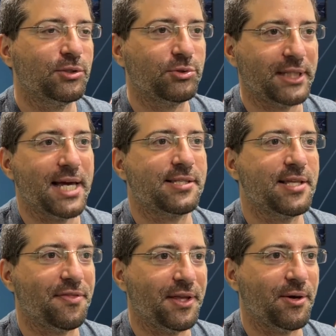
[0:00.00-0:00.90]
test the
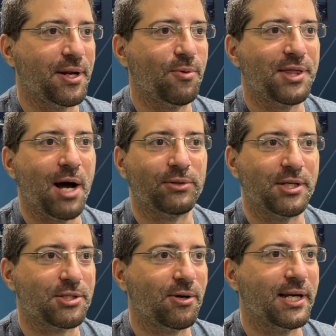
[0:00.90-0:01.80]
theory without
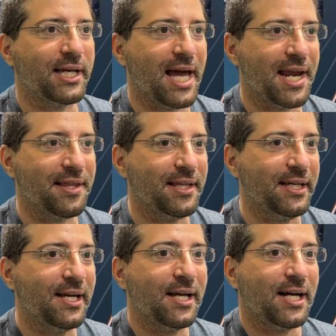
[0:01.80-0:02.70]
installing anything.
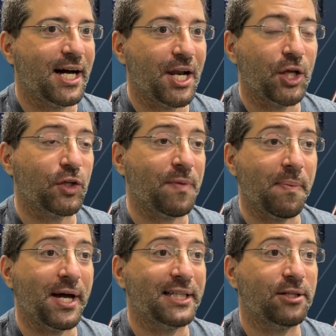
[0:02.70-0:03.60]
A lot of
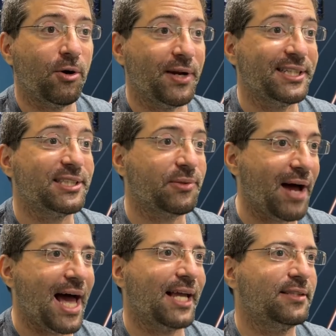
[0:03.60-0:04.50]
people had already
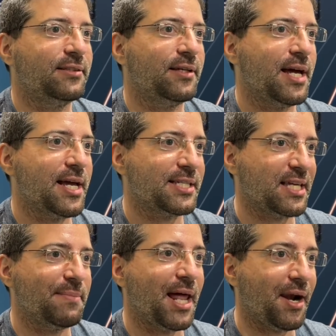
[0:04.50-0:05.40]
tried
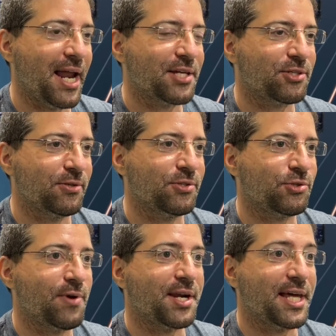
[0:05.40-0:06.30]
similar lessons
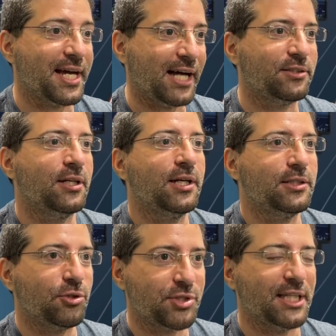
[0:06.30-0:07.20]
where they had
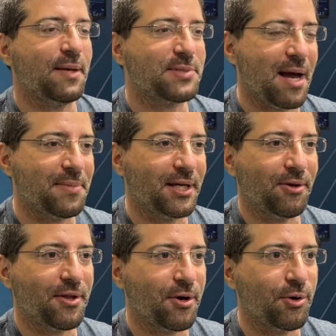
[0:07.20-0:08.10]
to set up something on
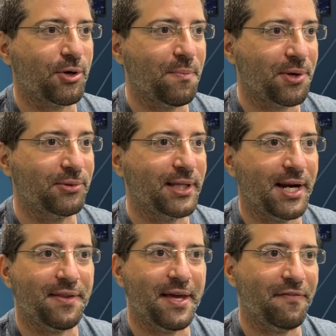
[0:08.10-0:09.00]
their own computer
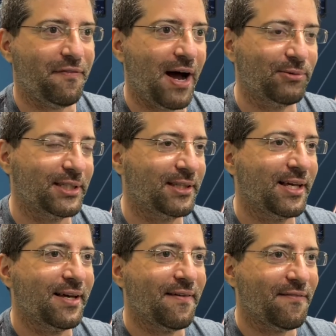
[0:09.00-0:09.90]
and they found it
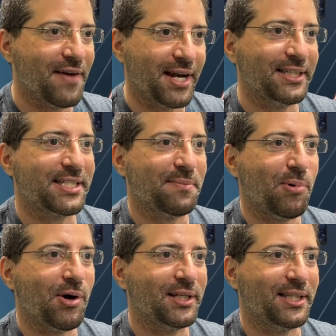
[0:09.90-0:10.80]
very
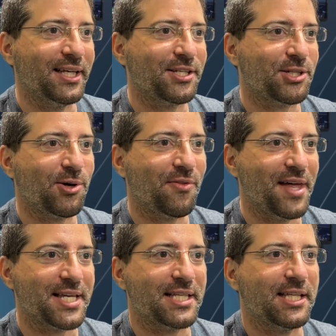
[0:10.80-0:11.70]
disappointing. So
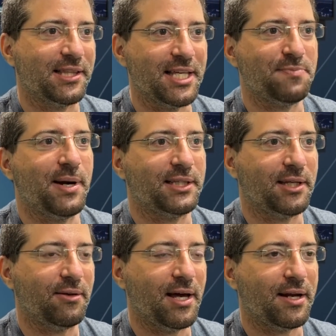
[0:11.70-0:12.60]
they said that this
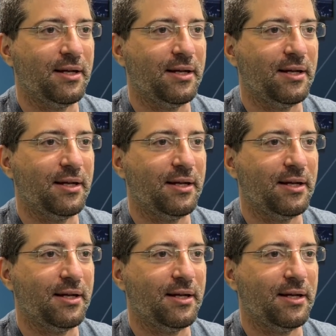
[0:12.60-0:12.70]
particular